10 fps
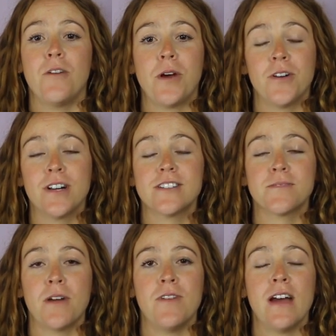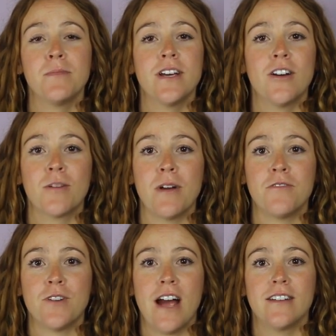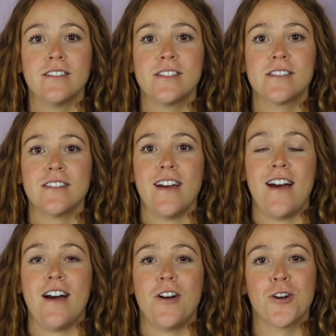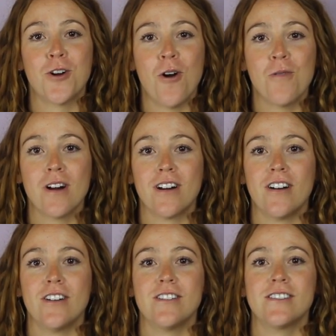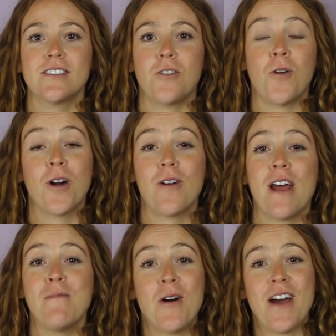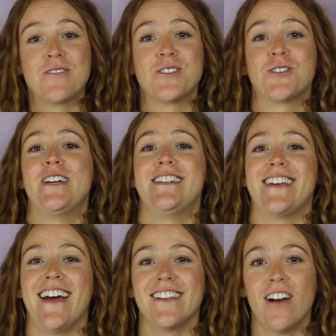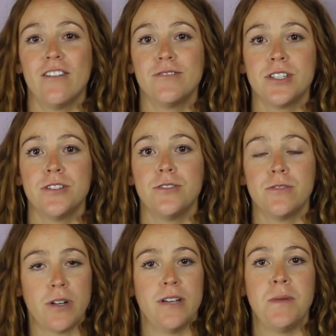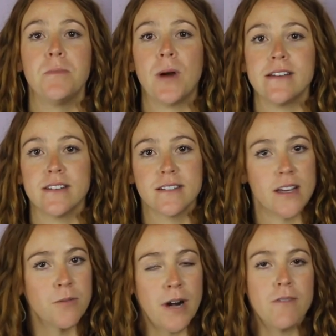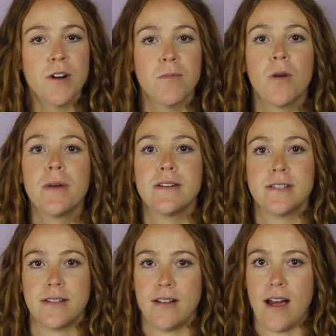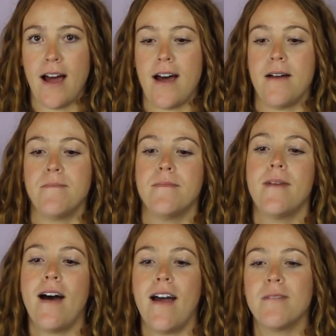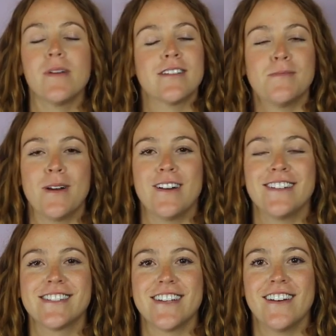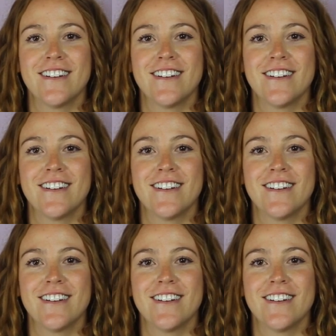whether it's my family or my friends or coworkers, or when I'm out on retreat. I love to really be present in whatever moment I'm experiencing.